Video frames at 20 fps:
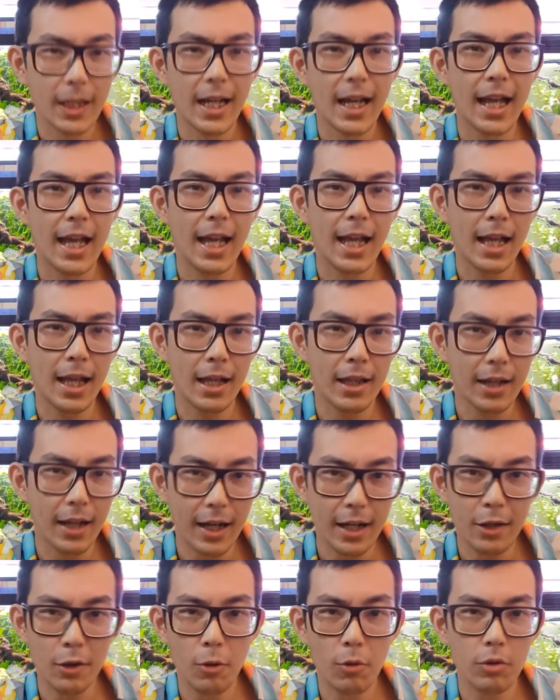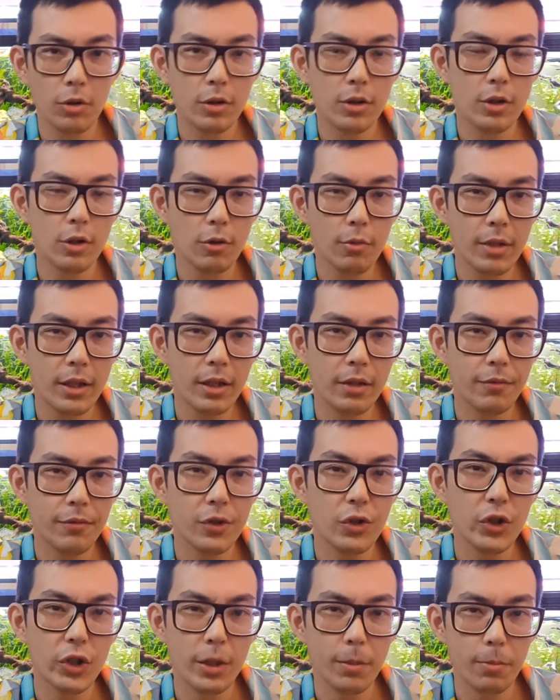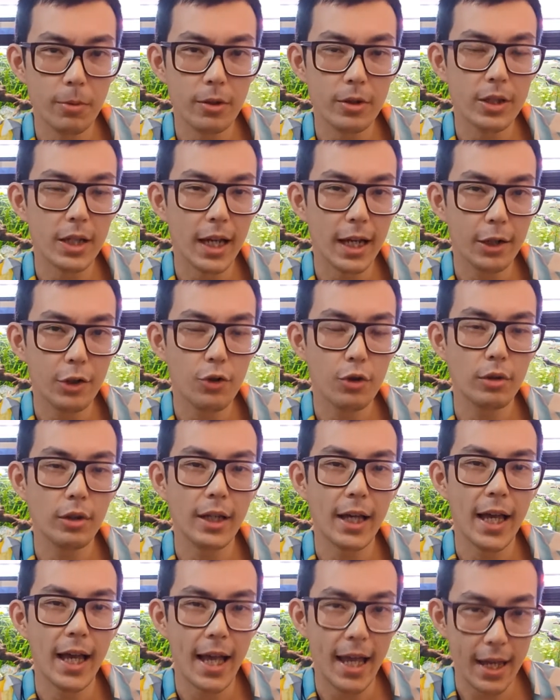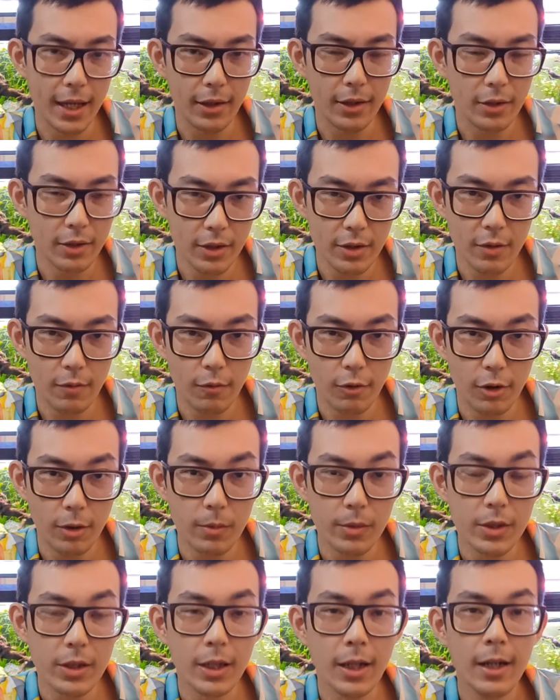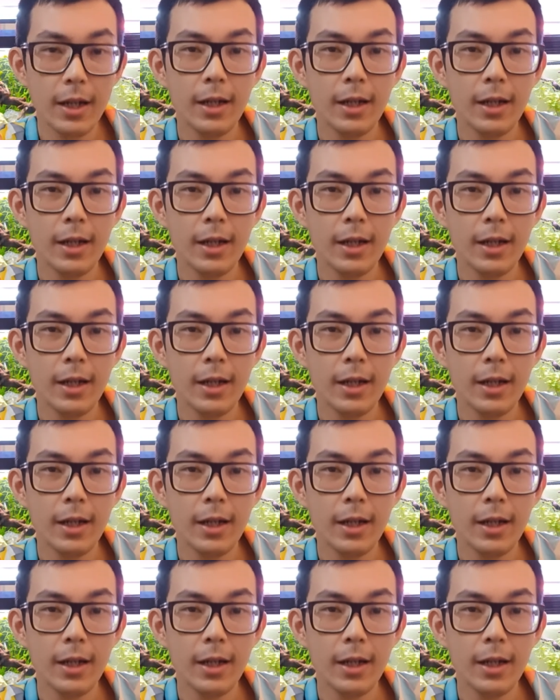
and I know that so many fish keepers actually hate these worms.